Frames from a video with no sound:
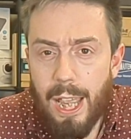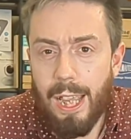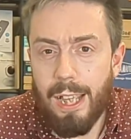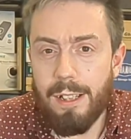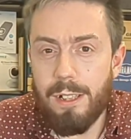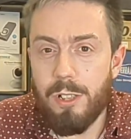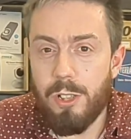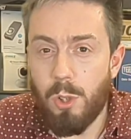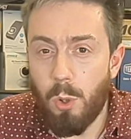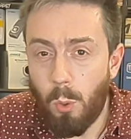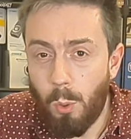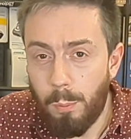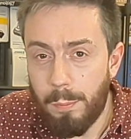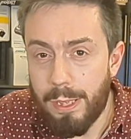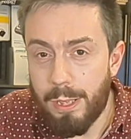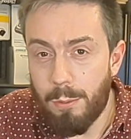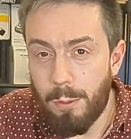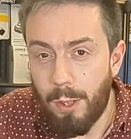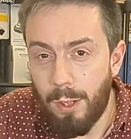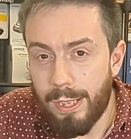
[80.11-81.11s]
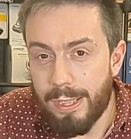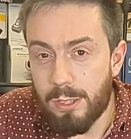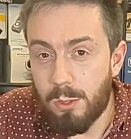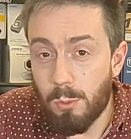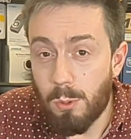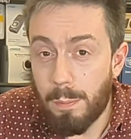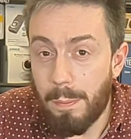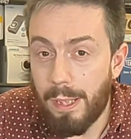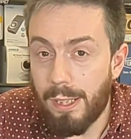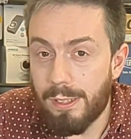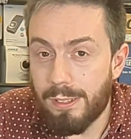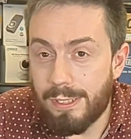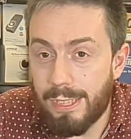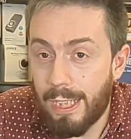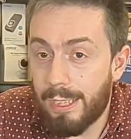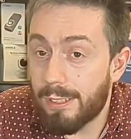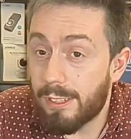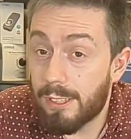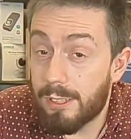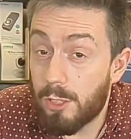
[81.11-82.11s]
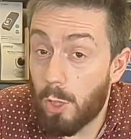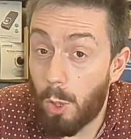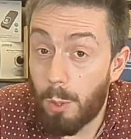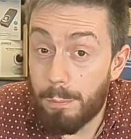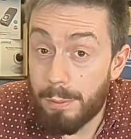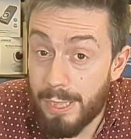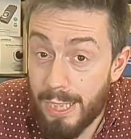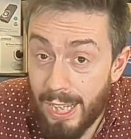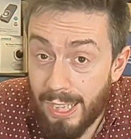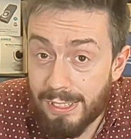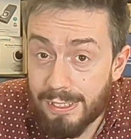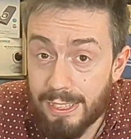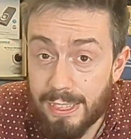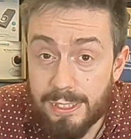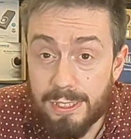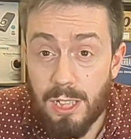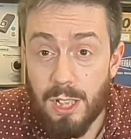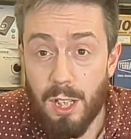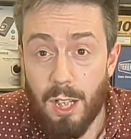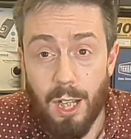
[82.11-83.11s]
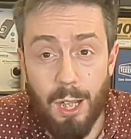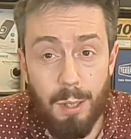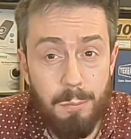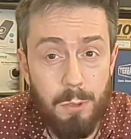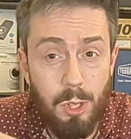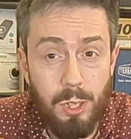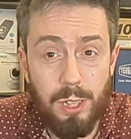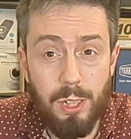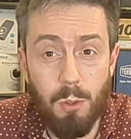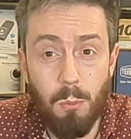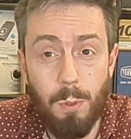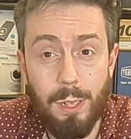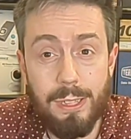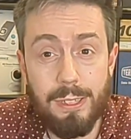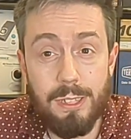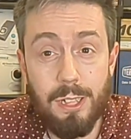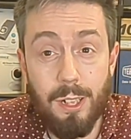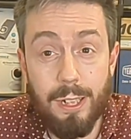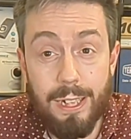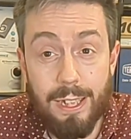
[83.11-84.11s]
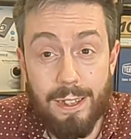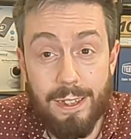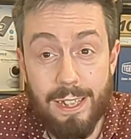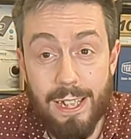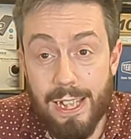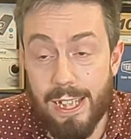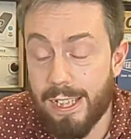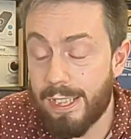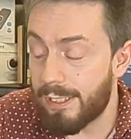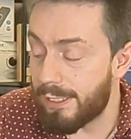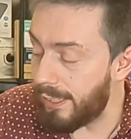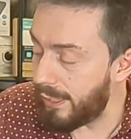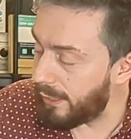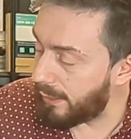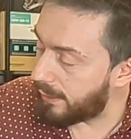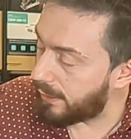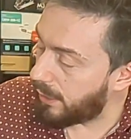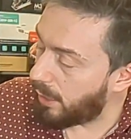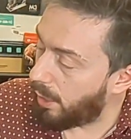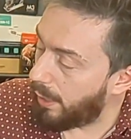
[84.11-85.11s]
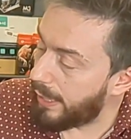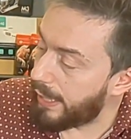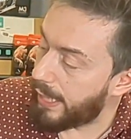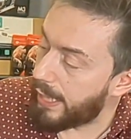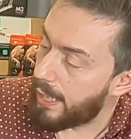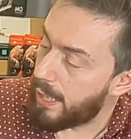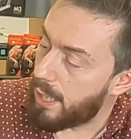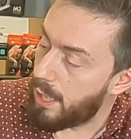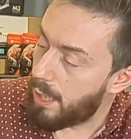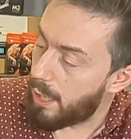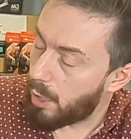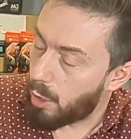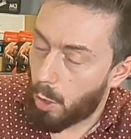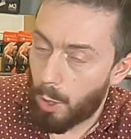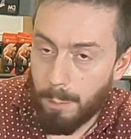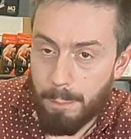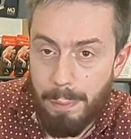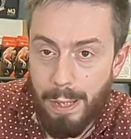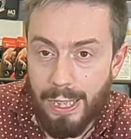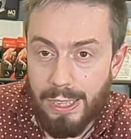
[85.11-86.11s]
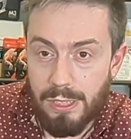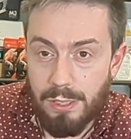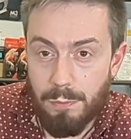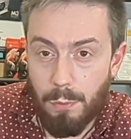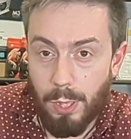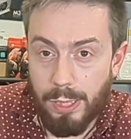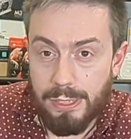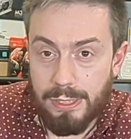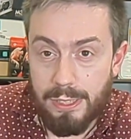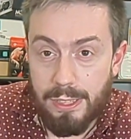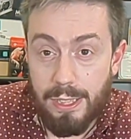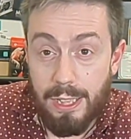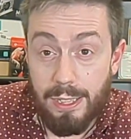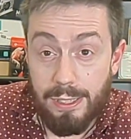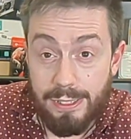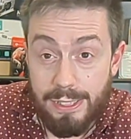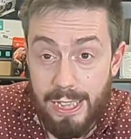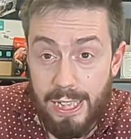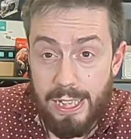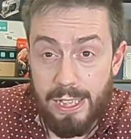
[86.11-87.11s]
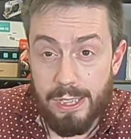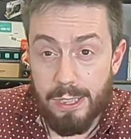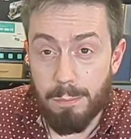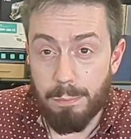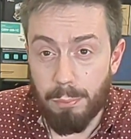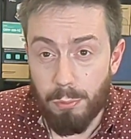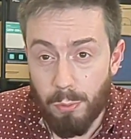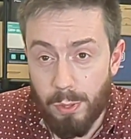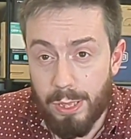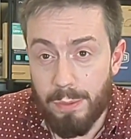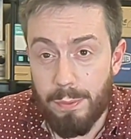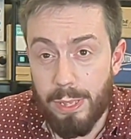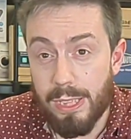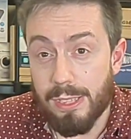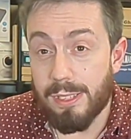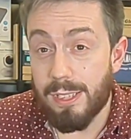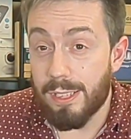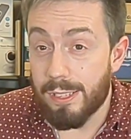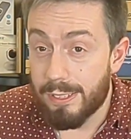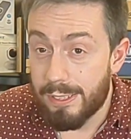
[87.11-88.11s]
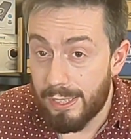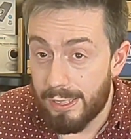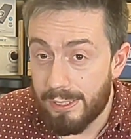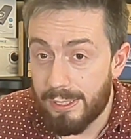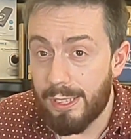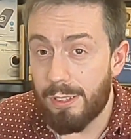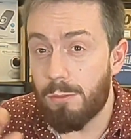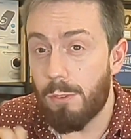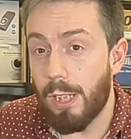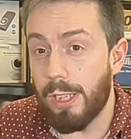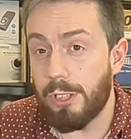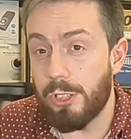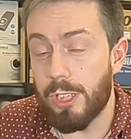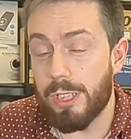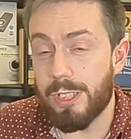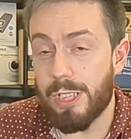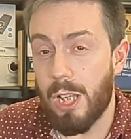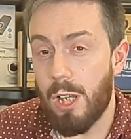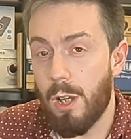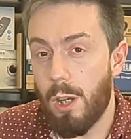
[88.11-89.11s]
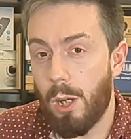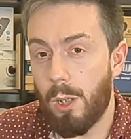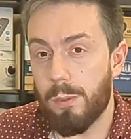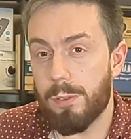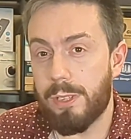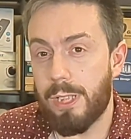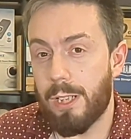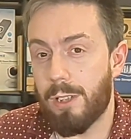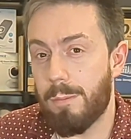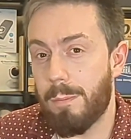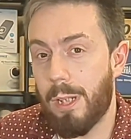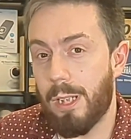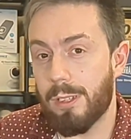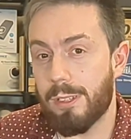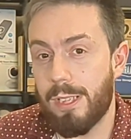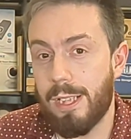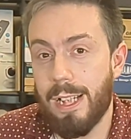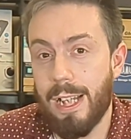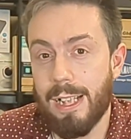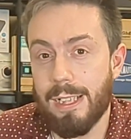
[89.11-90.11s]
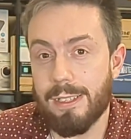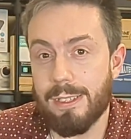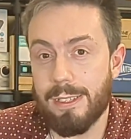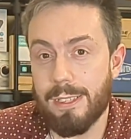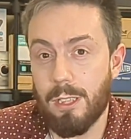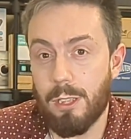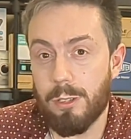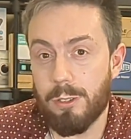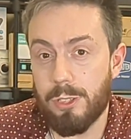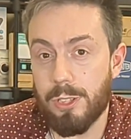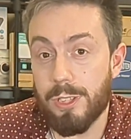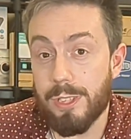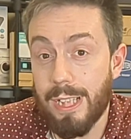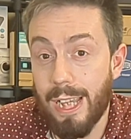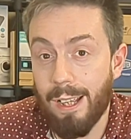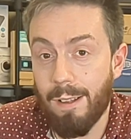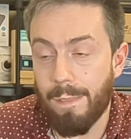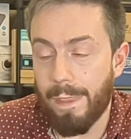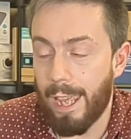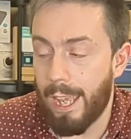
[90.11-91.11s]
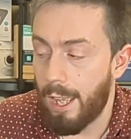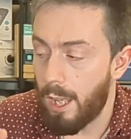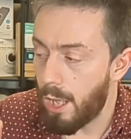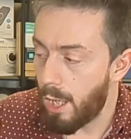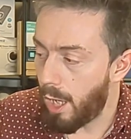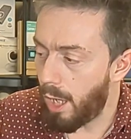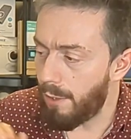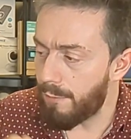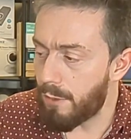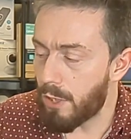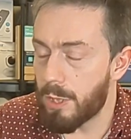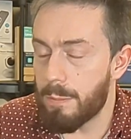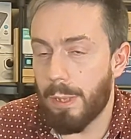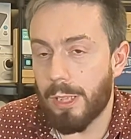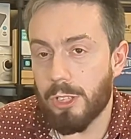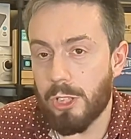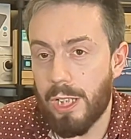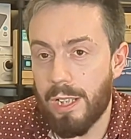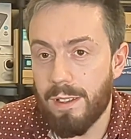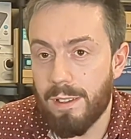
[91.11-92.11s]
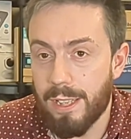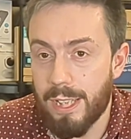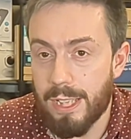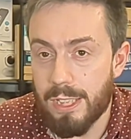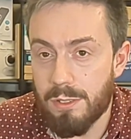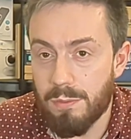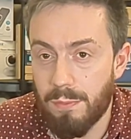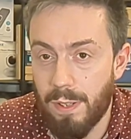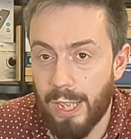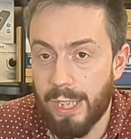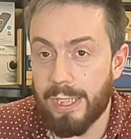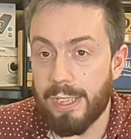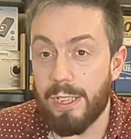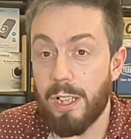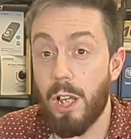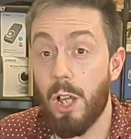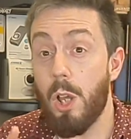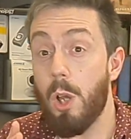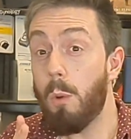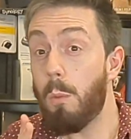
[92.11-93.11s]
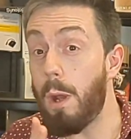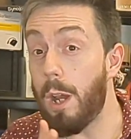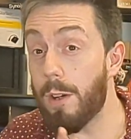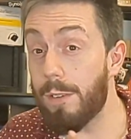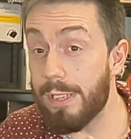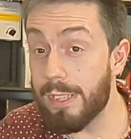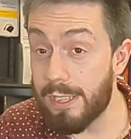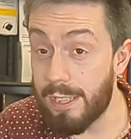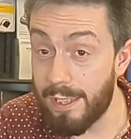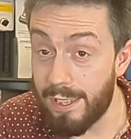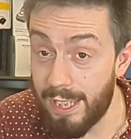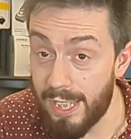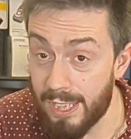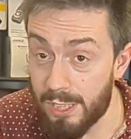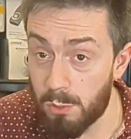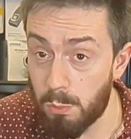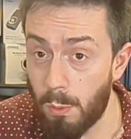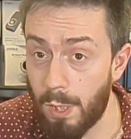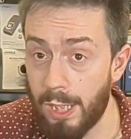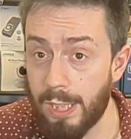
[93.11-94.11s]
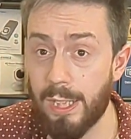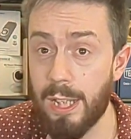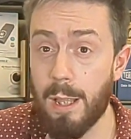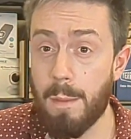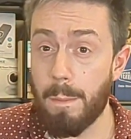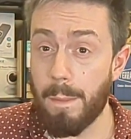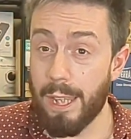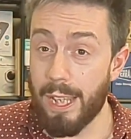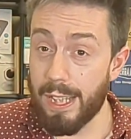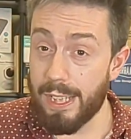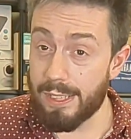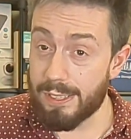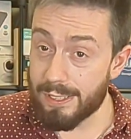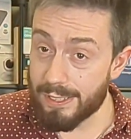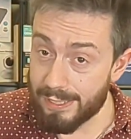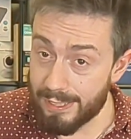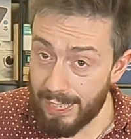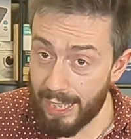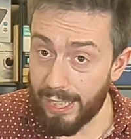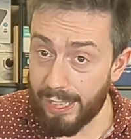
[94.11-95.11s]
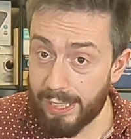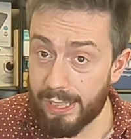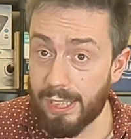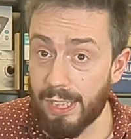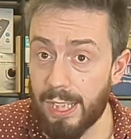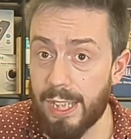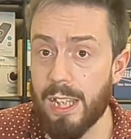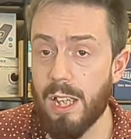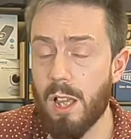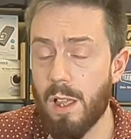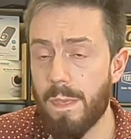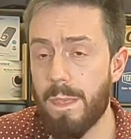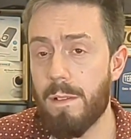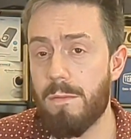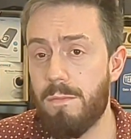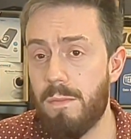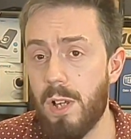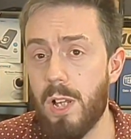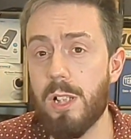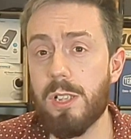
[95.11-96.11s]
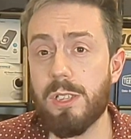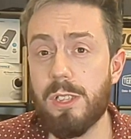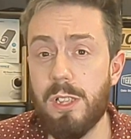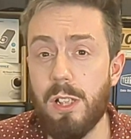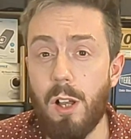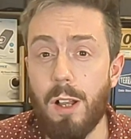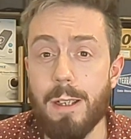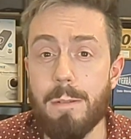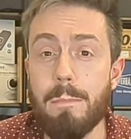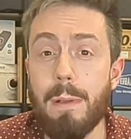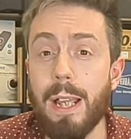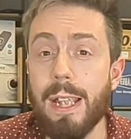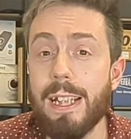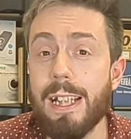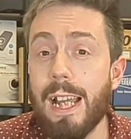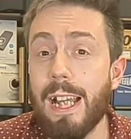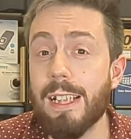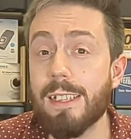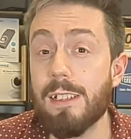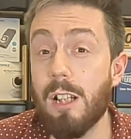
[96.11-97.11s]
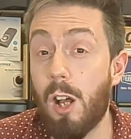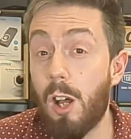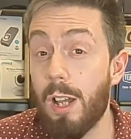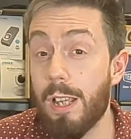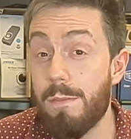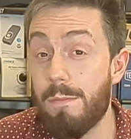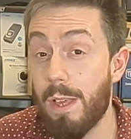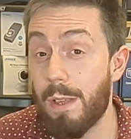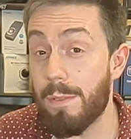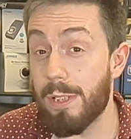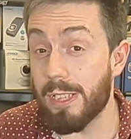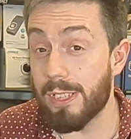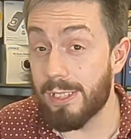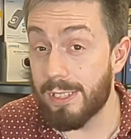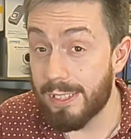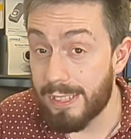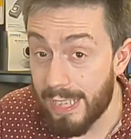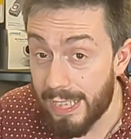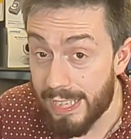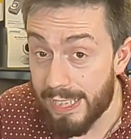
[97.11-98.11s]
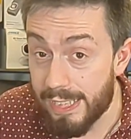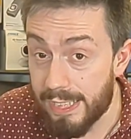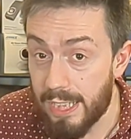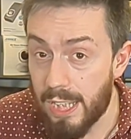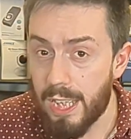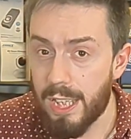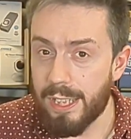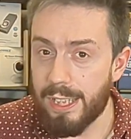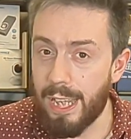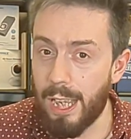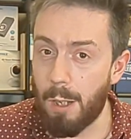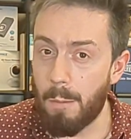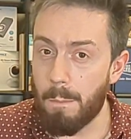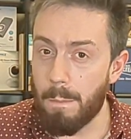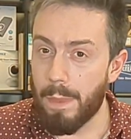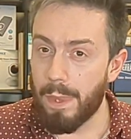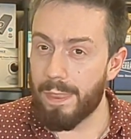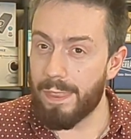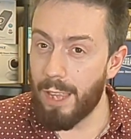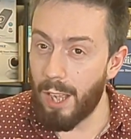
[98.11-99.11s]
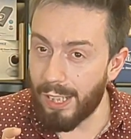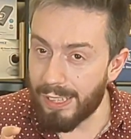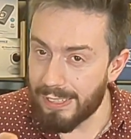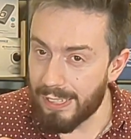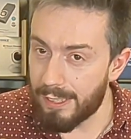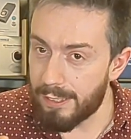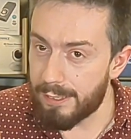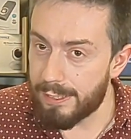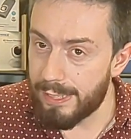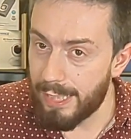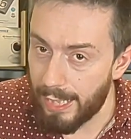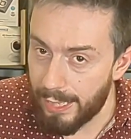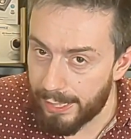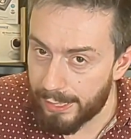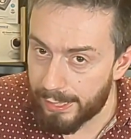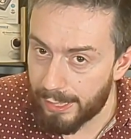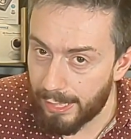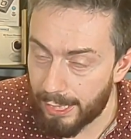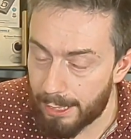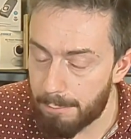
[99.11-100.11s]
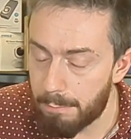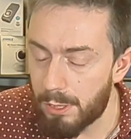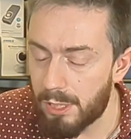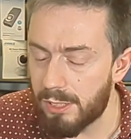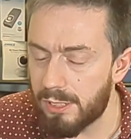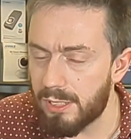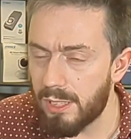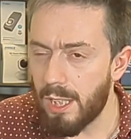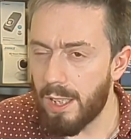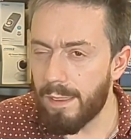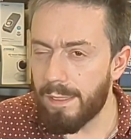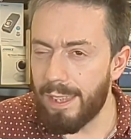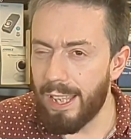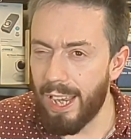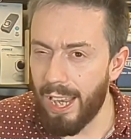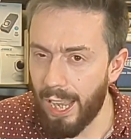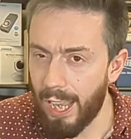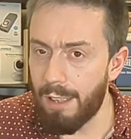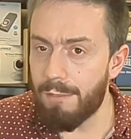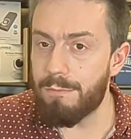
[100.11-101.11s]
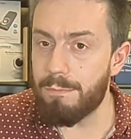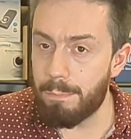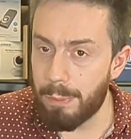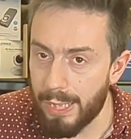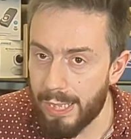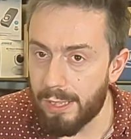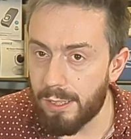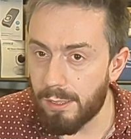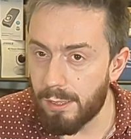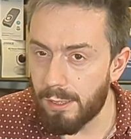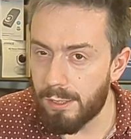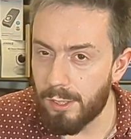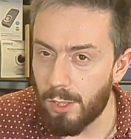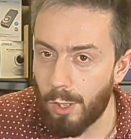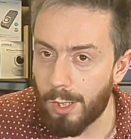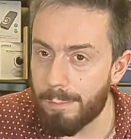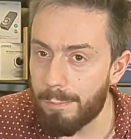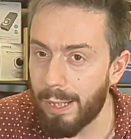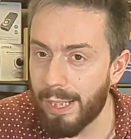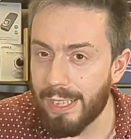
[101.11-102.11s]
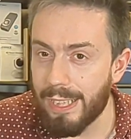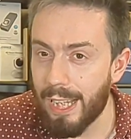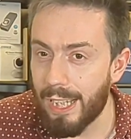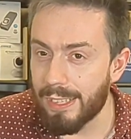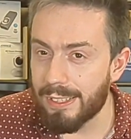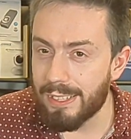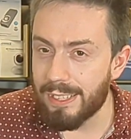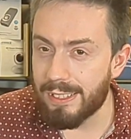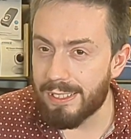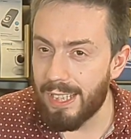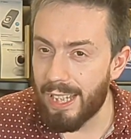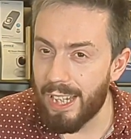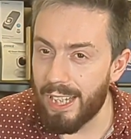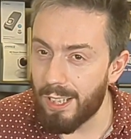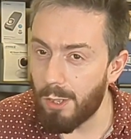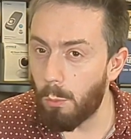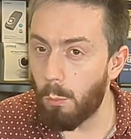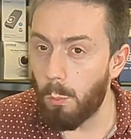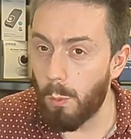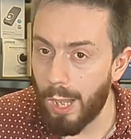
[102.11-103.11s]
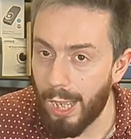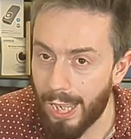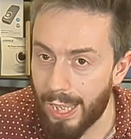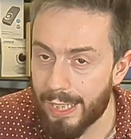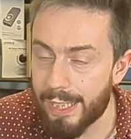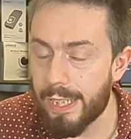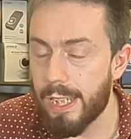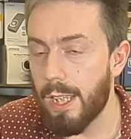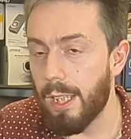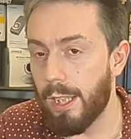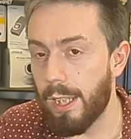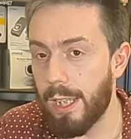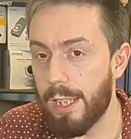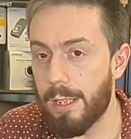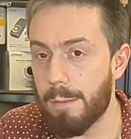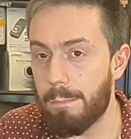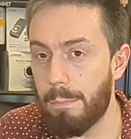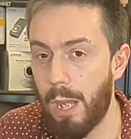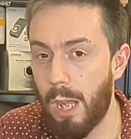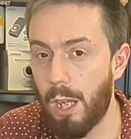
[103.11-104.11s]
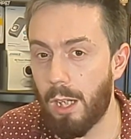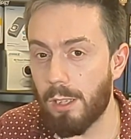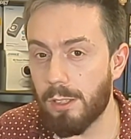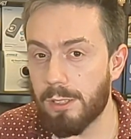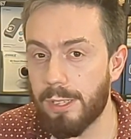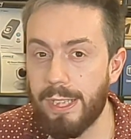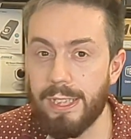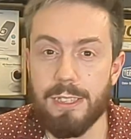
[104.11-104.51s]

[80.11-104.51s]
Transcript: And normally when I talk about desktop NASes, I'm looking at ones like these, little tiny compact device, and indeed the previous and existing ranges of TerraMaster NAS solutions out there are very much in this vein, whereas this one is technically the first 9-bay NAS that I've ever seen. Now, I say technically because there have been 9-bay NASes in a way in the past.